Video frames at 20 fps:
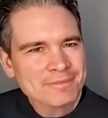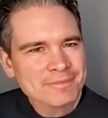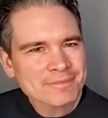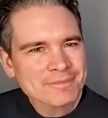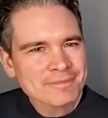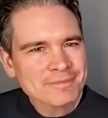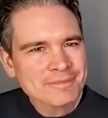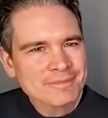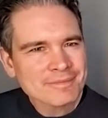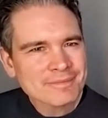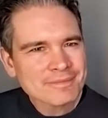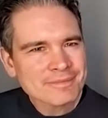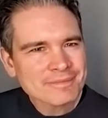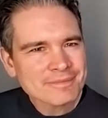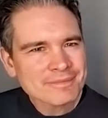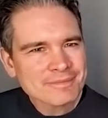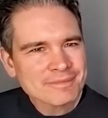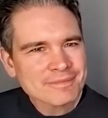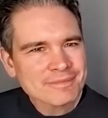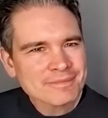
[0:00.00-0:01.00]

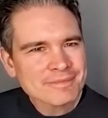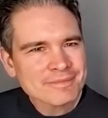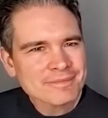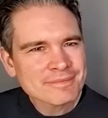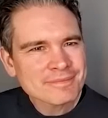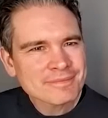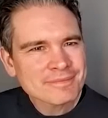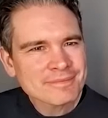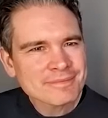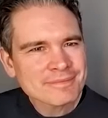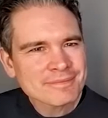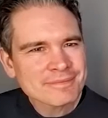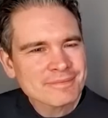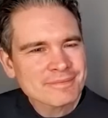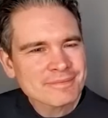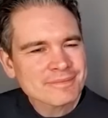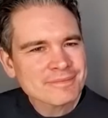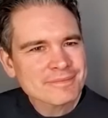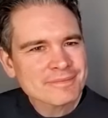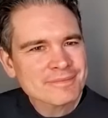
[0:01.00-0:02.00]

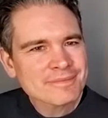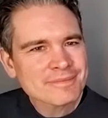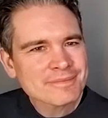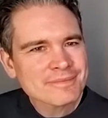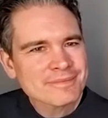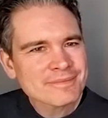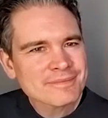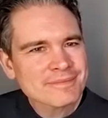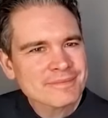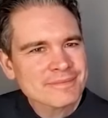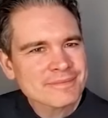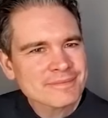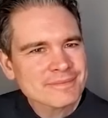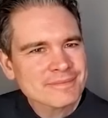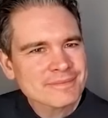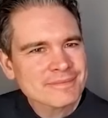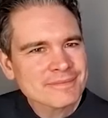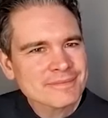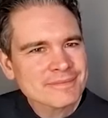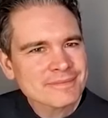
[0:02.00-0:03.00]

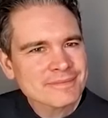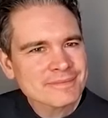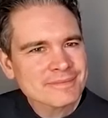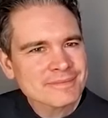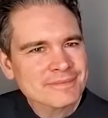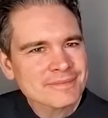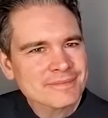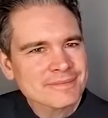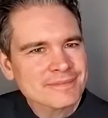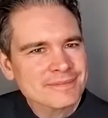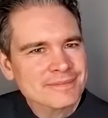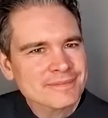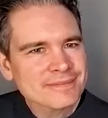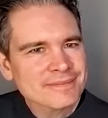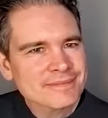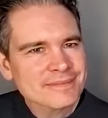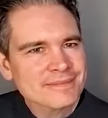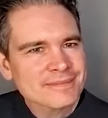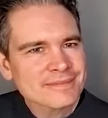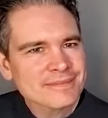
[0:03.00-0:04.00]

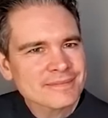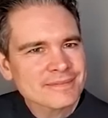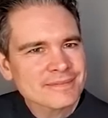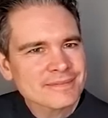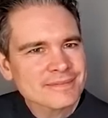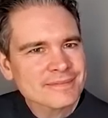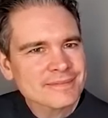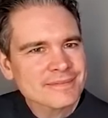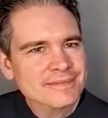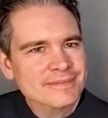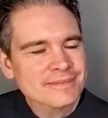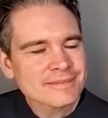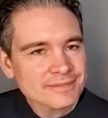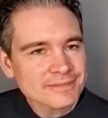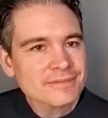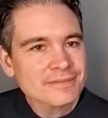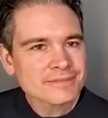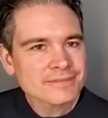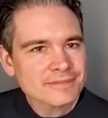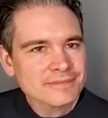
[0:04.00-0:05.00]

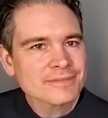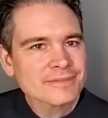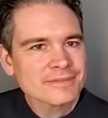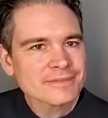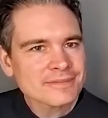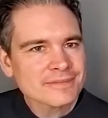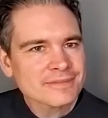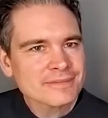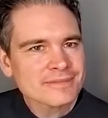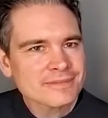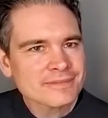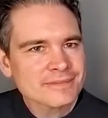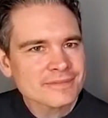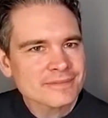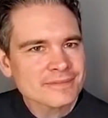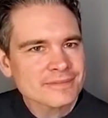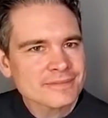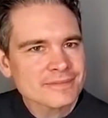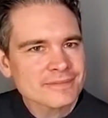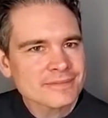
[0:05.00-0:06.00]

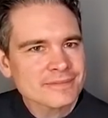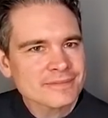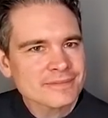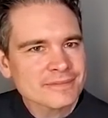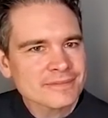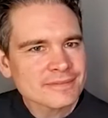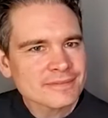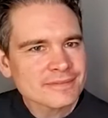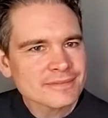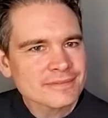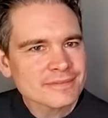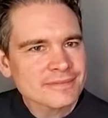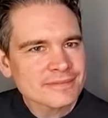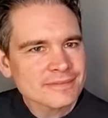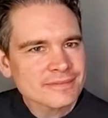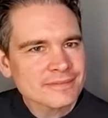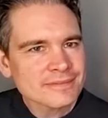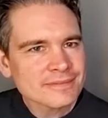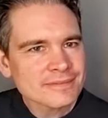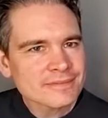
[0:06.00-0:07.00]

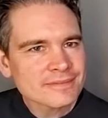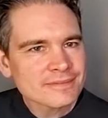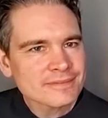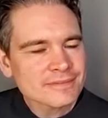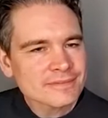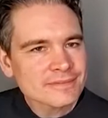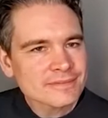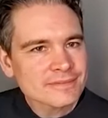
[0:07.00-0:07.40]
(silent)